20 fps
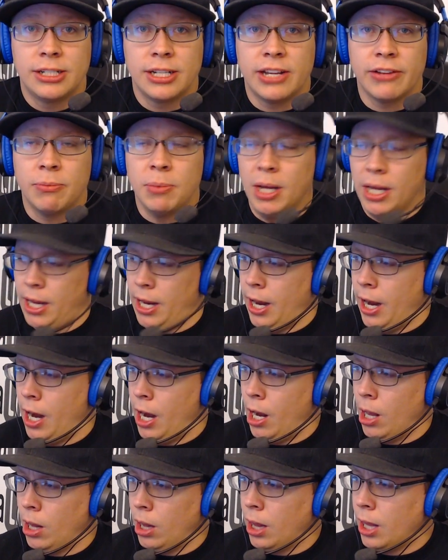to give me a
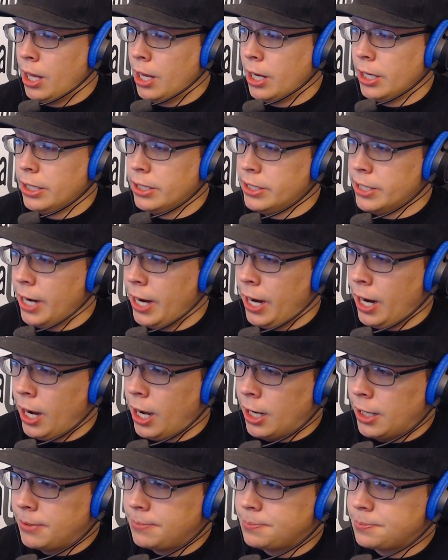hell
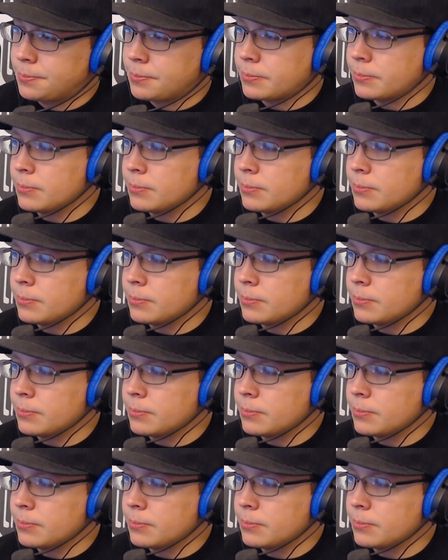yeah